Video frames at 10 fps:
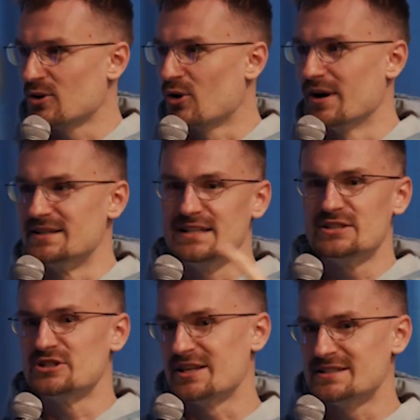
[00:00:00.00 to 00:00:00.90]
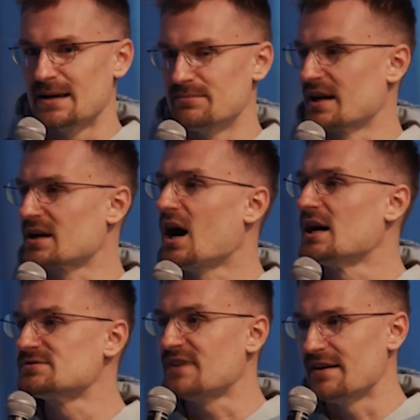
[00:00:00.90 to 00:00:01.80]
or a degen tip that
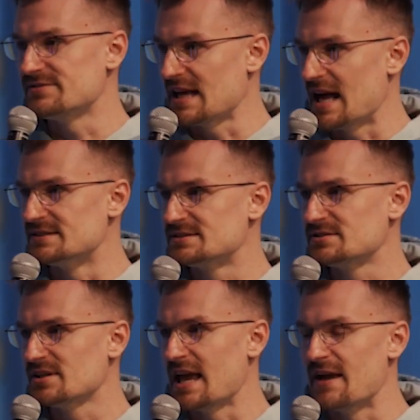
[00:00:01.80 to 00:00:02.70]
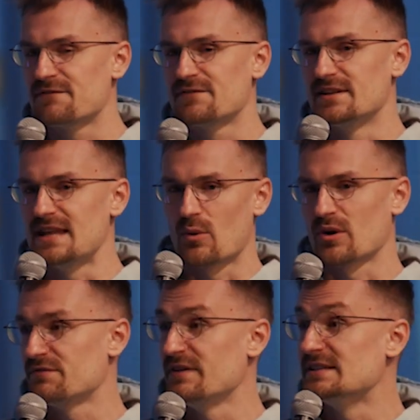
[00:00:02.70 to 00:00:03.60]
costs 5 cents if the network
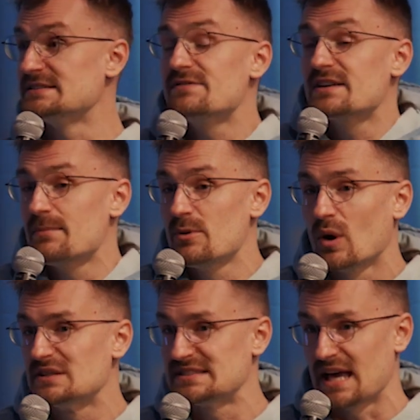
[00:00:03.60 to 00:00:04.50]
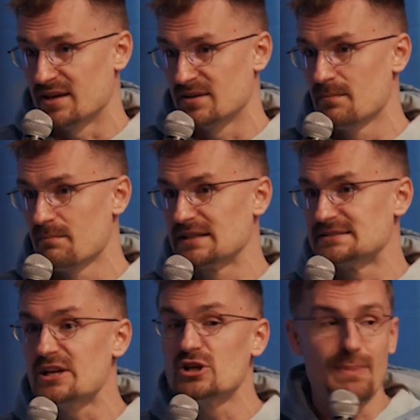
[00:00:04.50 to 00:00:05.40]
fee is even going to be 1 cent, because
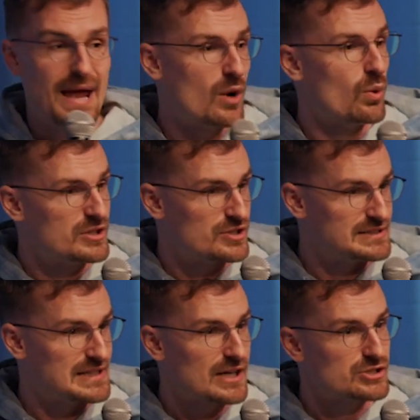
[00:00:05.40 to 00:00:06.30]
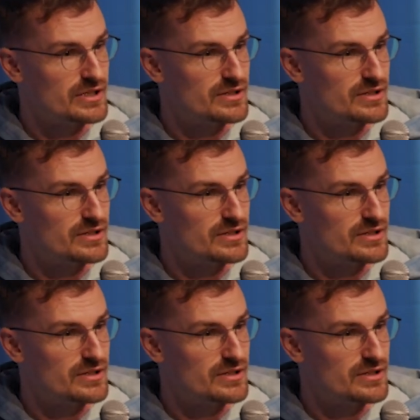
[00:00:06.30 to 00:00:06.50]
then you're paying one transaction.